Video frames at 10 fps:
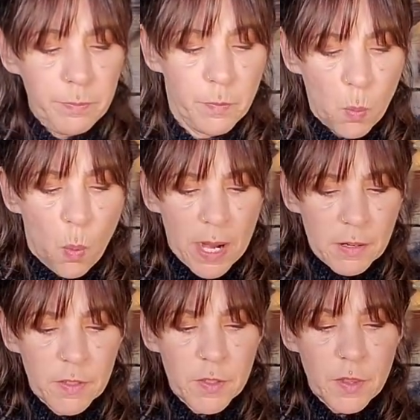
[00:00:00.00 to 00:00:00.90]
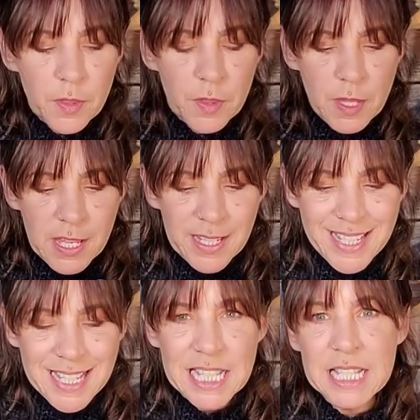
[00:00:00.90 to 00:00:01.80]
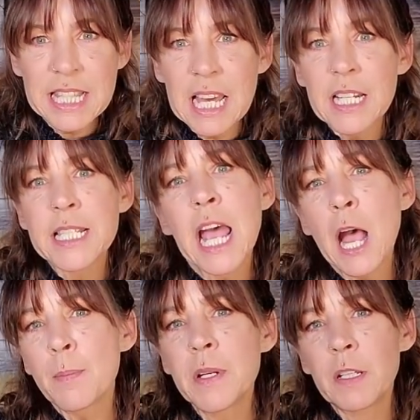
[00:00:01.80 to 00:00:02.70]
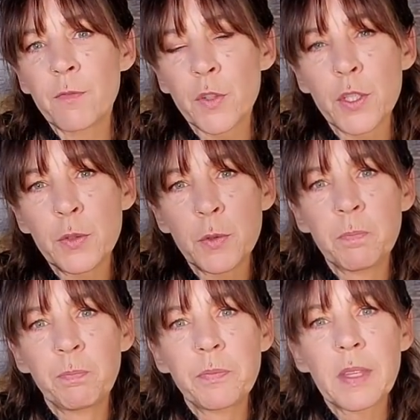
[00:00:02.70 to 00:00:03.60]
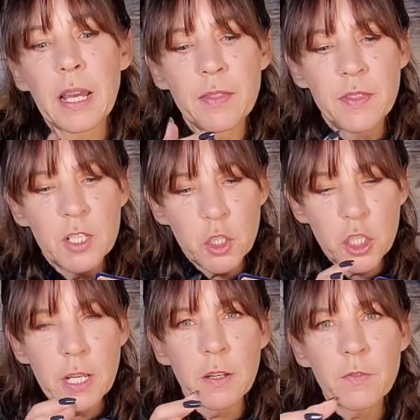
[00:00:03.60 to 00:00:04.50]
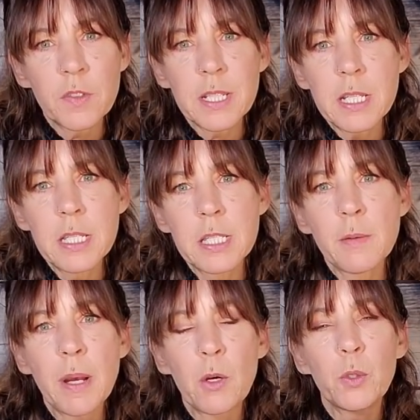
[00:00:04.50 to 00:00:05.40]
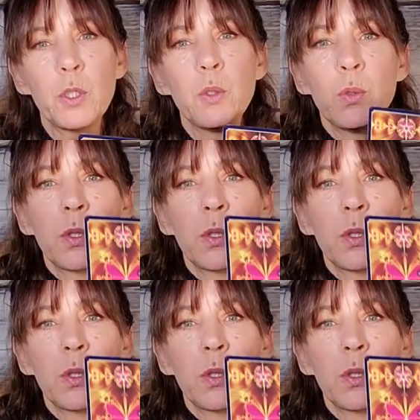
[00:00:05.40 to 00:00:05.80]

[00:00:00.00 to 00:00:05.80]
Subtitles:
whatever it is that is happening for you, the shift is about you